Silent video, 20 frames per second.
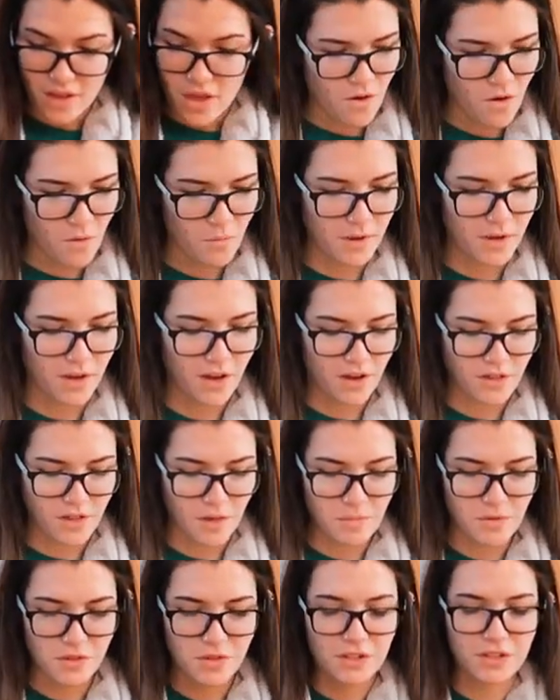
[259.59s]
Oh my gosh, I'm
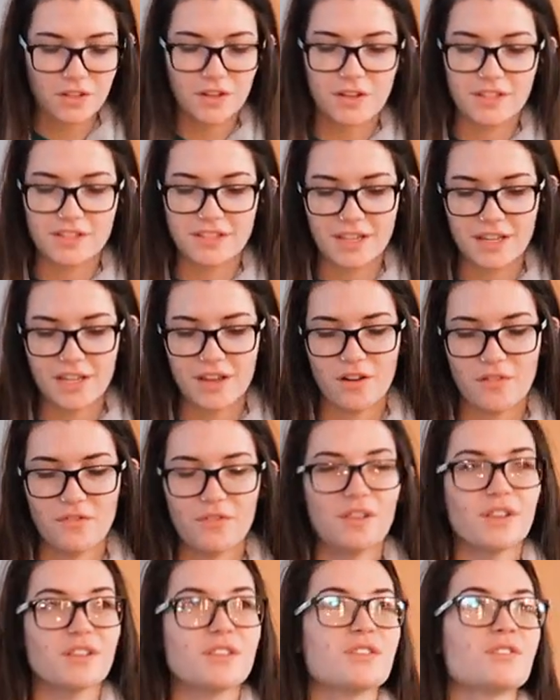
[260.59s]
just gonna let you sit here for
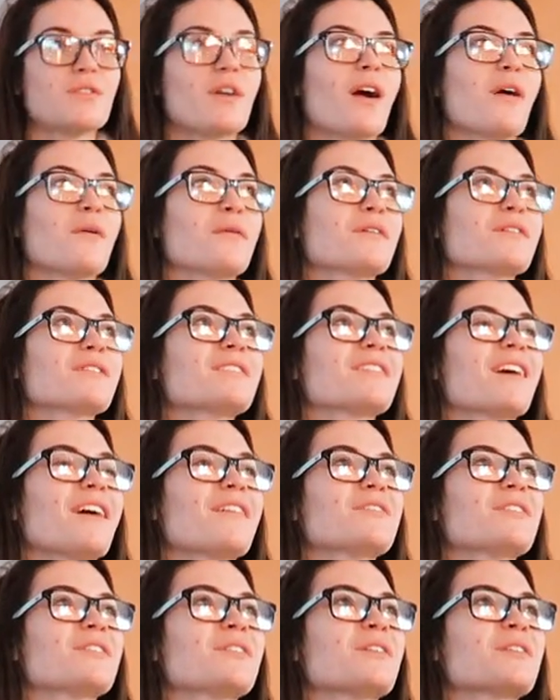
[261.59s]
like 2 hours
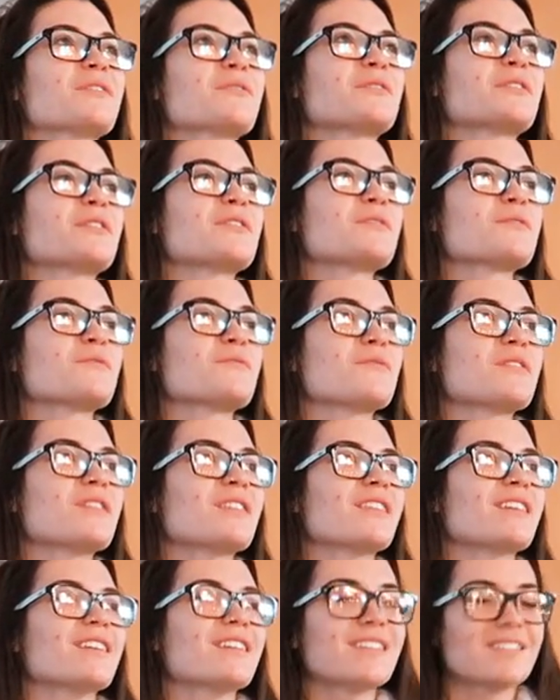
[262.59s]
after Christmas and just read
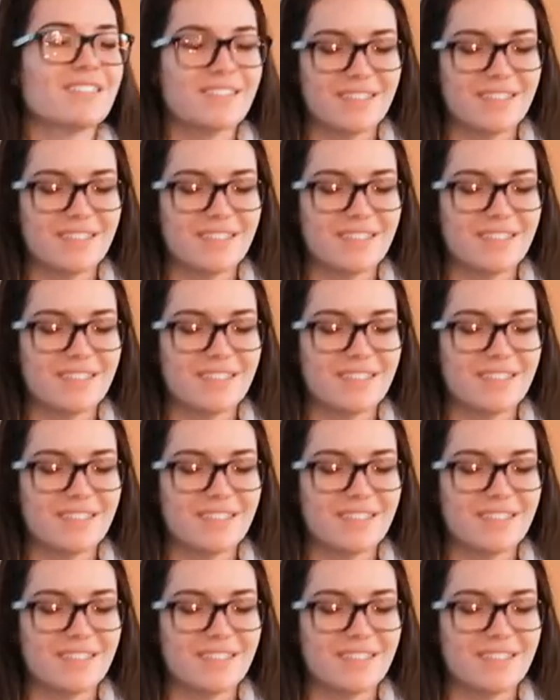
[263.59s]
this.